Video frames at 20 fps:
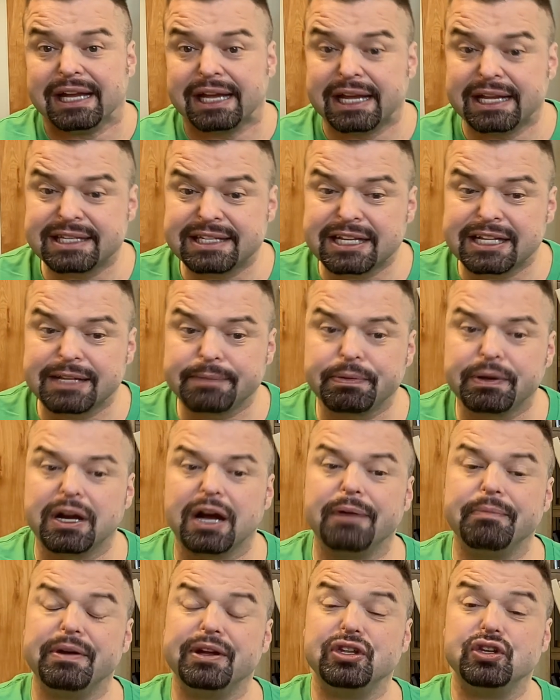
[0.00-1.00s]
Is it to
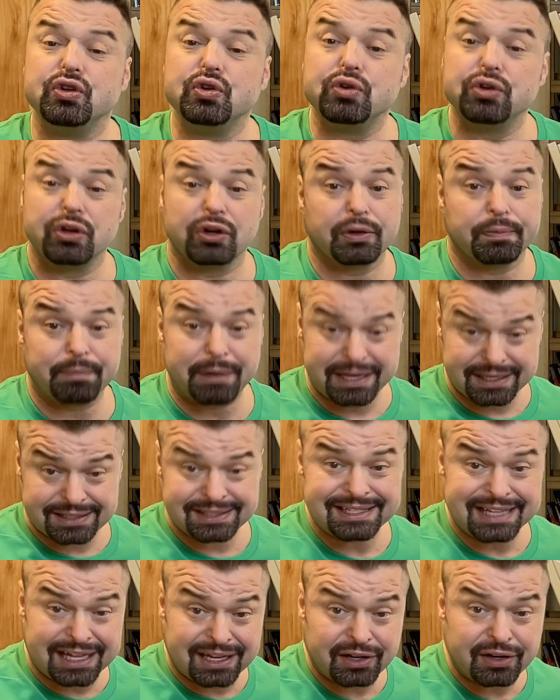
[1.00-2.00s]
become a New York
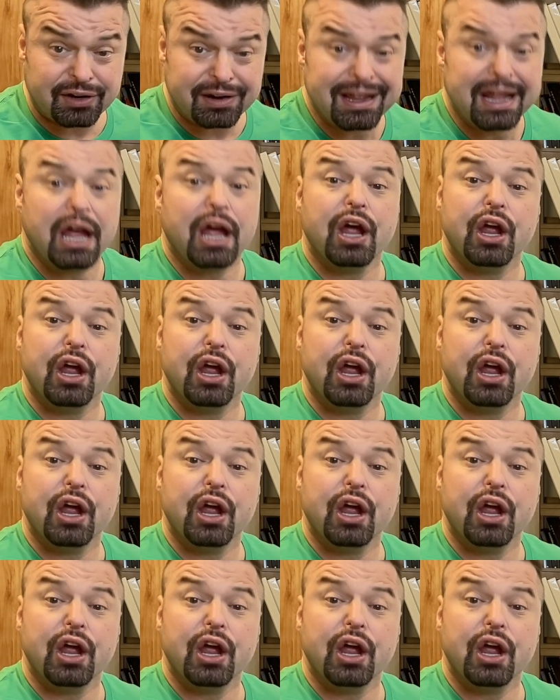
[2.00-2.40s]
bestseller?